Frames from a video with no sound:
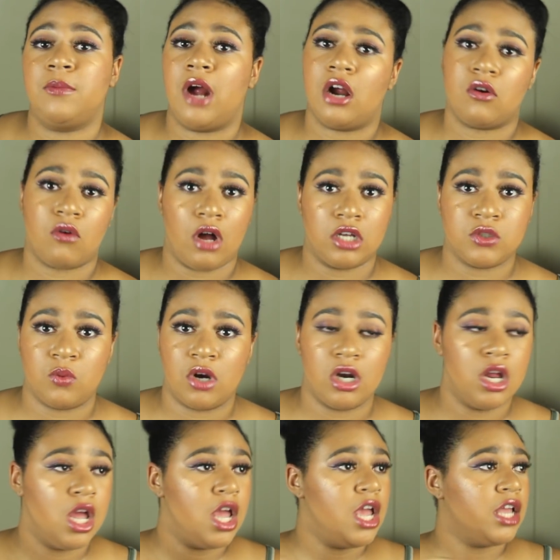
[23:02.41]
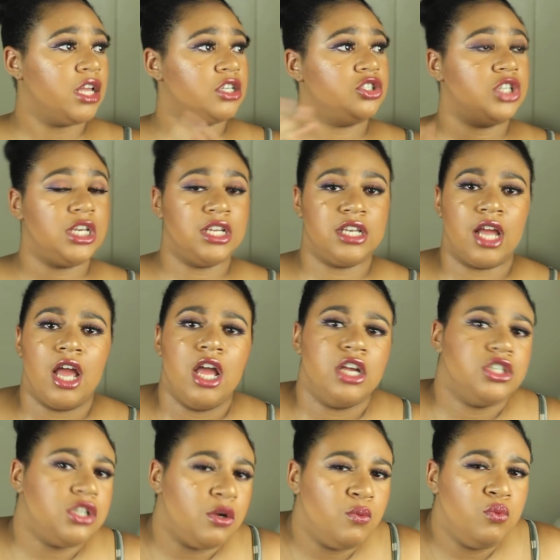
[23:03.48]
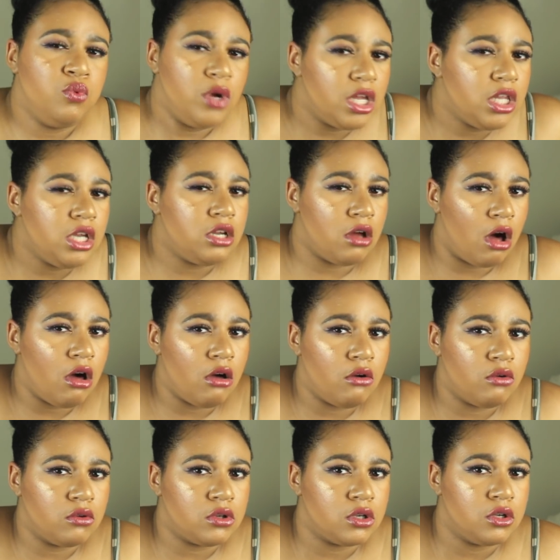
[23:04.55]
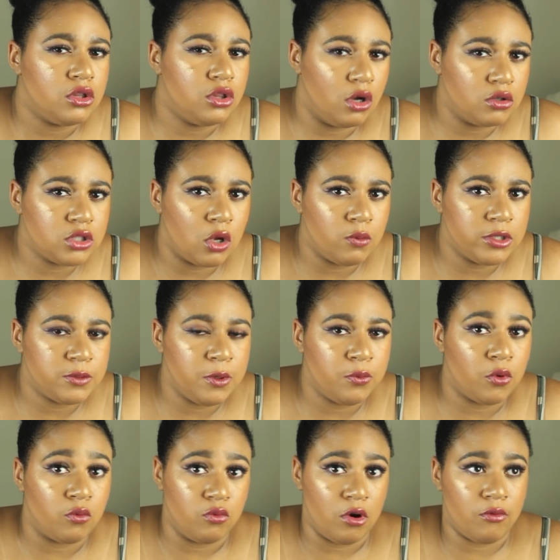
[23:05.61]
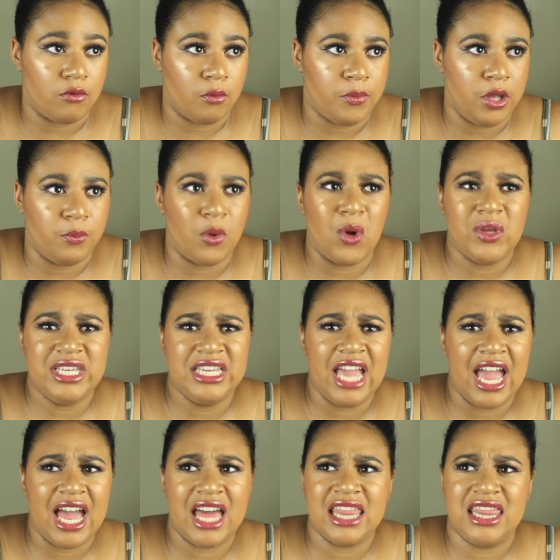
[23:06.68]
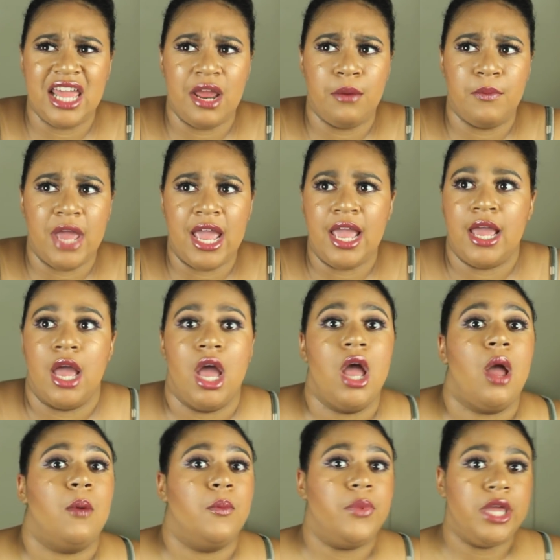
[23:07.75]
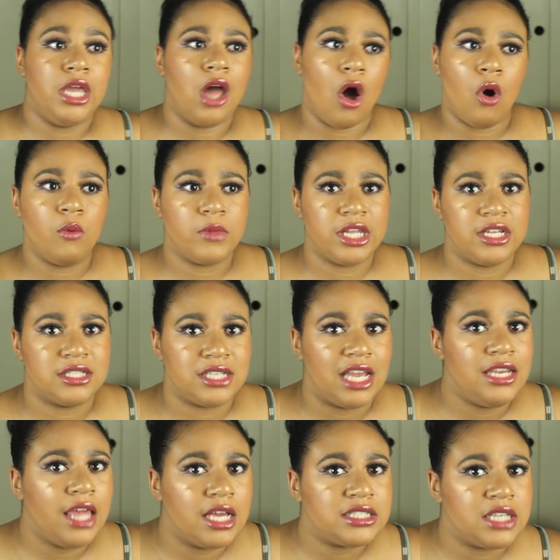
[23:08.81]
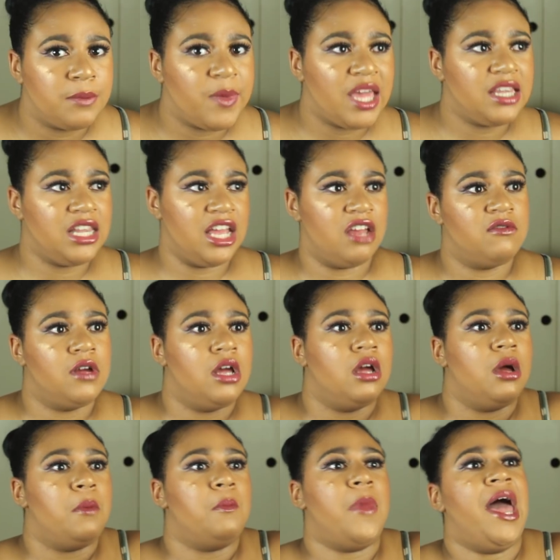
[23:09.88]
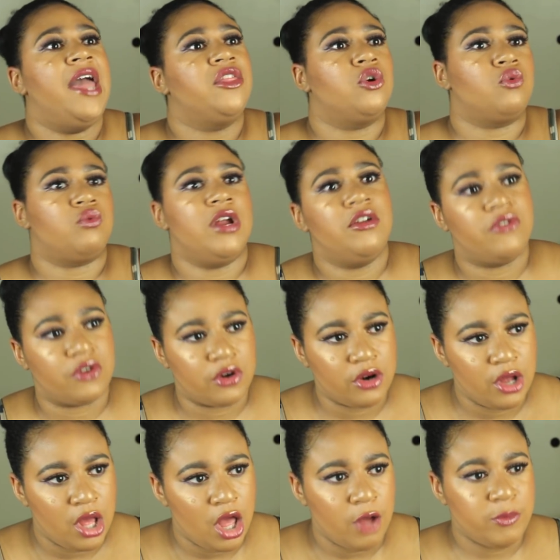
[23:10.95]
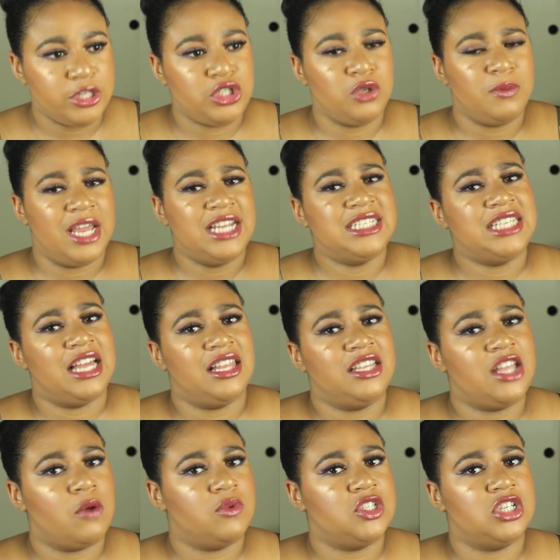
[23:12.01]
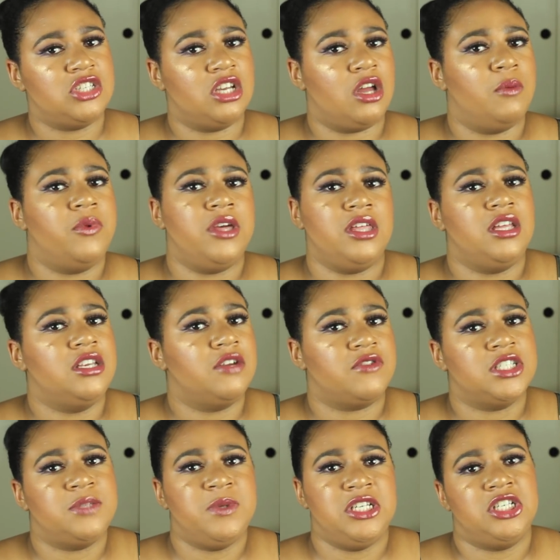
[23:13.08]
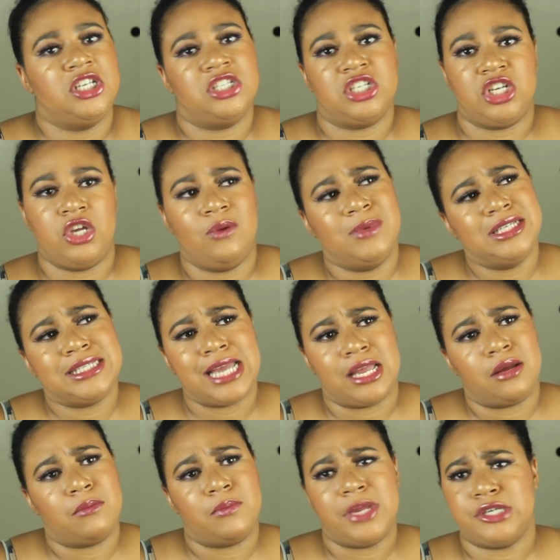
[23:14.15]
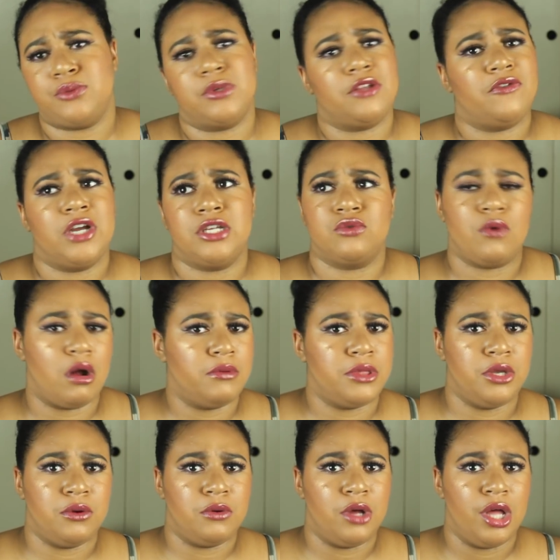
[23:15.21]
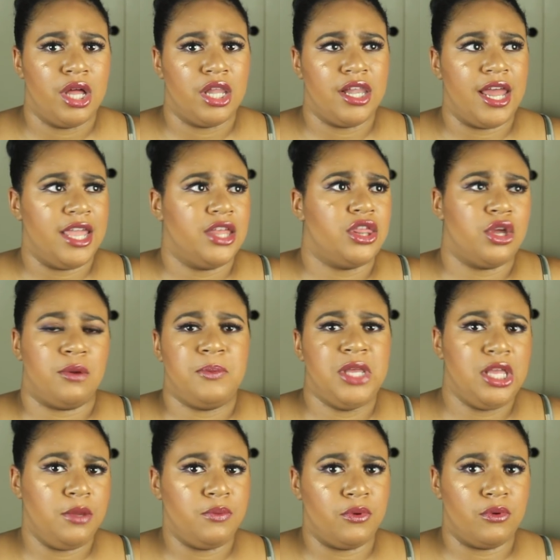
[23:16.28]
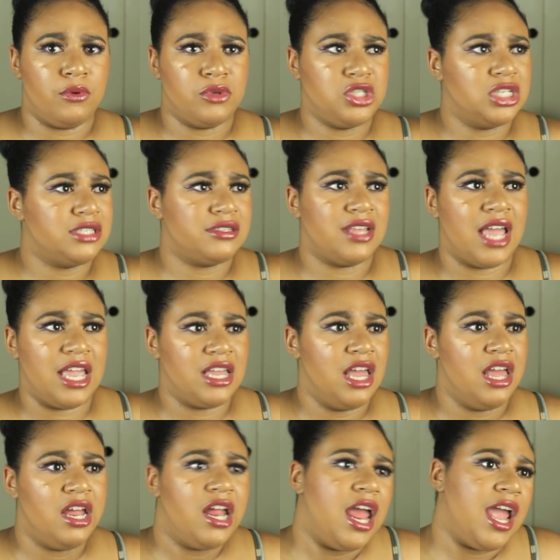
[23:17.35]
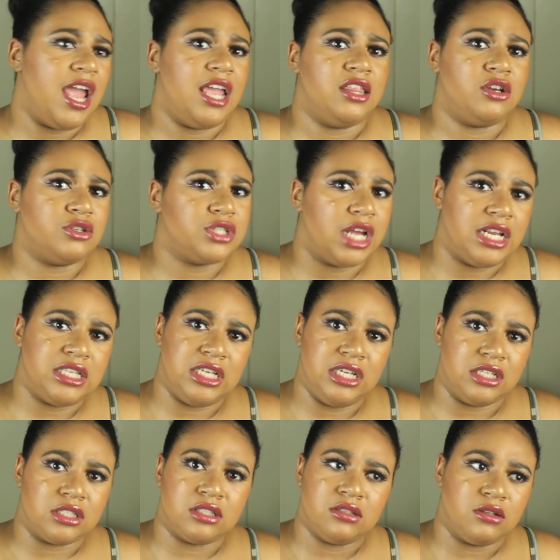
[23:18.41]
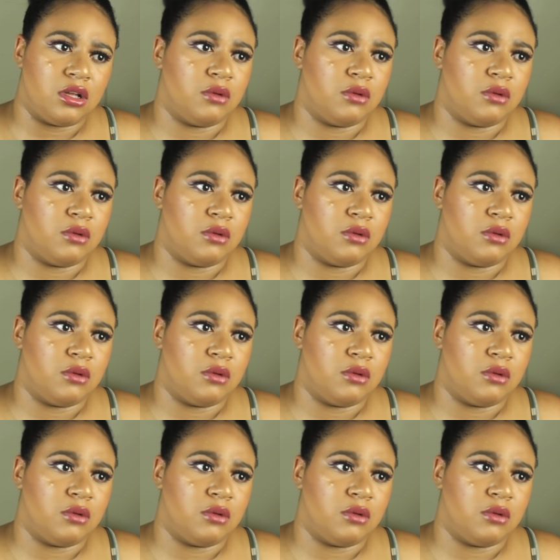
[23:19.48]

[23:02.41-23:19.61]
to my crossword, because she really called those homeless people river people. Yeah, they may be homeless, and yes, they may live by the river, but you made it sound like it was just a completely different species of humans. Like, bitch, what the fuck is wrong with you? Like, they're people. Just like, hey, there's like these